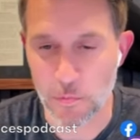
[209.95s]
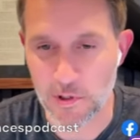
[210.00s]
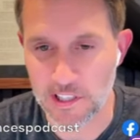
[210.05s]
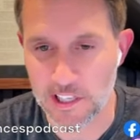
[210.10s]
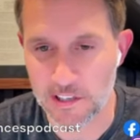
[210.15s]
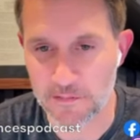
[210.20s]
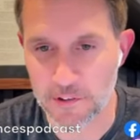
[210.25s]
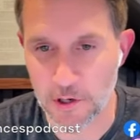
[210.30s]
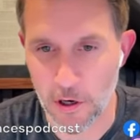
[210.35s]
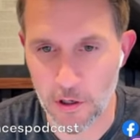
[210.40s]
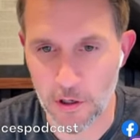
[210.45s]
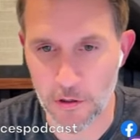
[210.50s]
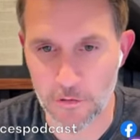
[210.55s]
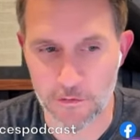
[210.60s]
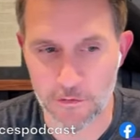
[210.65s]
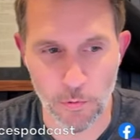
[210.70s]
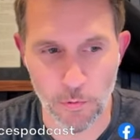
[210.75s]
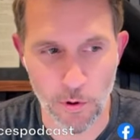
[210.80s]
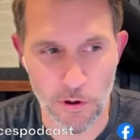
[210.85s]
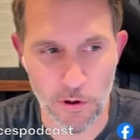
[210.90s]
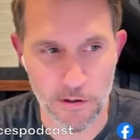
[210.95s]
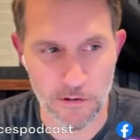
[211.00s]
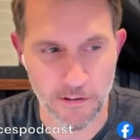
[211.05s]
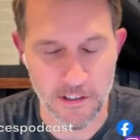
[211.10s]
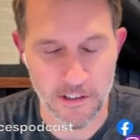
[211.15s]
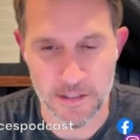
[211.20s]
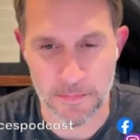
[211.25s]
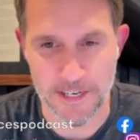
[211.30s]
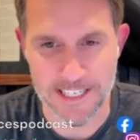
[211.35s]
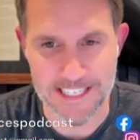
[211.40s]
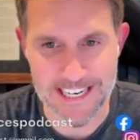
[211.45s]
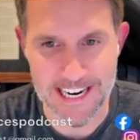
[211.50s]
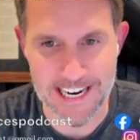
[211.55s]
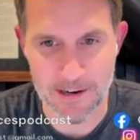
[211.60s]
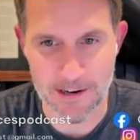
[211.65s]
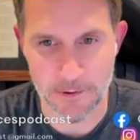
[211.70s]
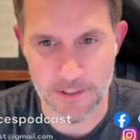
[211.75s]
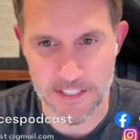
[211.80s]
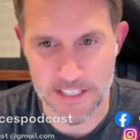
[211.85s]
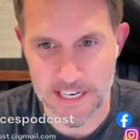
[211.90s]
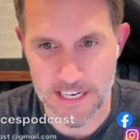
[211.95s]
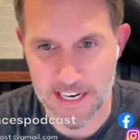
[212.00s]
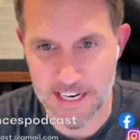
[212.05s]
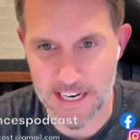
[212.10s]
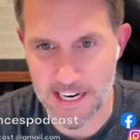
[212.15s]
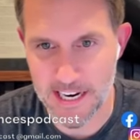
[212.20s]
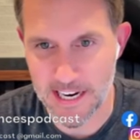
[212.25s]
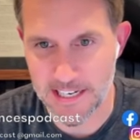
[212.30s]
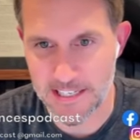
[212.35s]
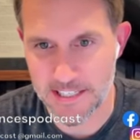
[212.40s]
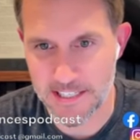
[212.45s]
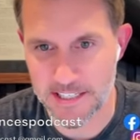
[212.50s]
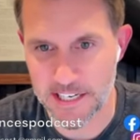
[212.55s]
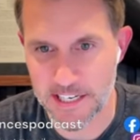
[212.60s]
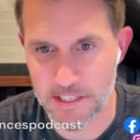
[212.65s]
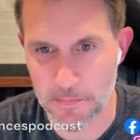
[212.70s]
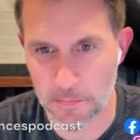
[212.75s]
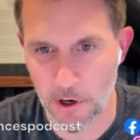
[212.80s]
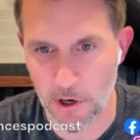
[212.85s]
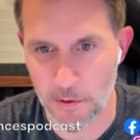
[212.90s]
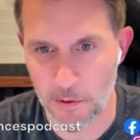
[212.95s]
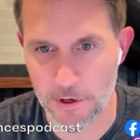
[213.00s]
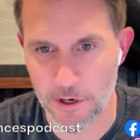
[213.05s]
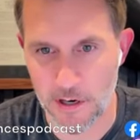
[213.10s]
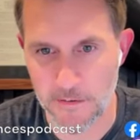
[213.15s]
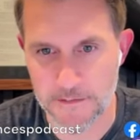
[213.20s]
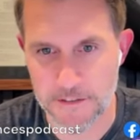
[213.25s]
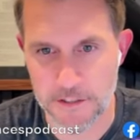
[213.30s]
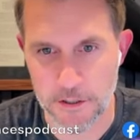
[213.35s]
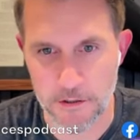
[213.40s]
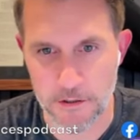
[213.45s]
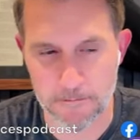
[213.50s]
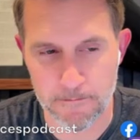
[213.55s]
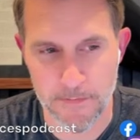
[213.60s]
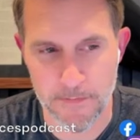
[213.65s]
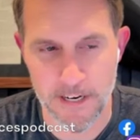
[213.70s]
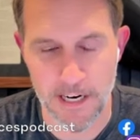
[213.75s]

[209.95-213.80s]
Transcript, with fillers: We lived all over the world because my dad was a uh, State Department officer.